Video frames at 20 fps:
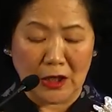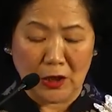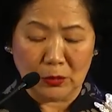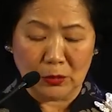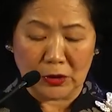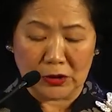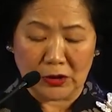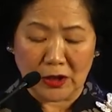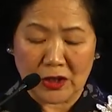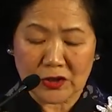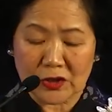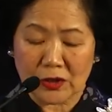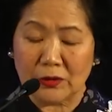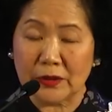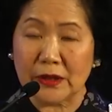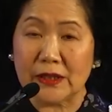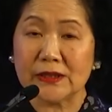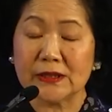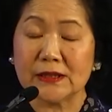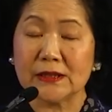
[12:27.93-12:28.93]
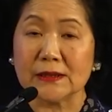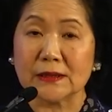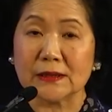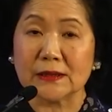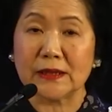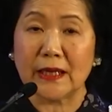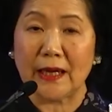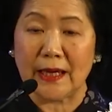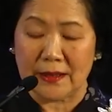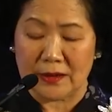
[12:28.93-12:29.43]
will not only
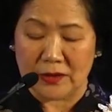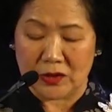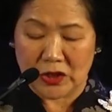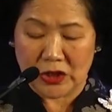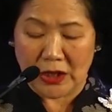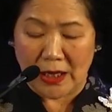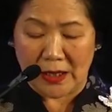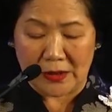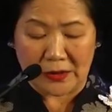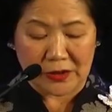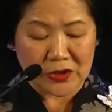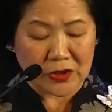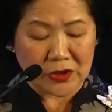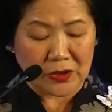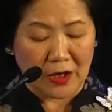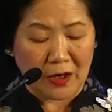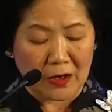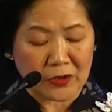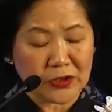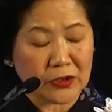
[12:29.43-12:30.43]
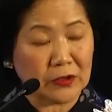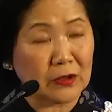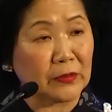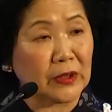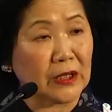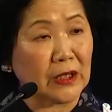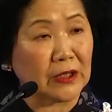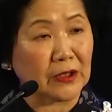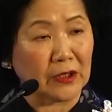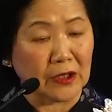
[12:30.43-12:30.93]
sustain China's long term
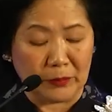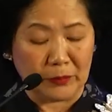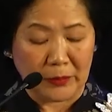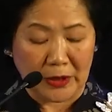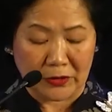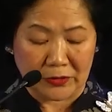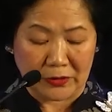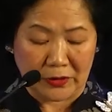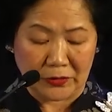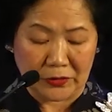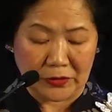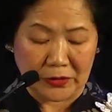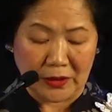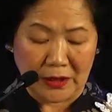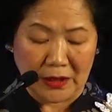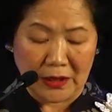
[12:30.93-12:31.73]
economic growth,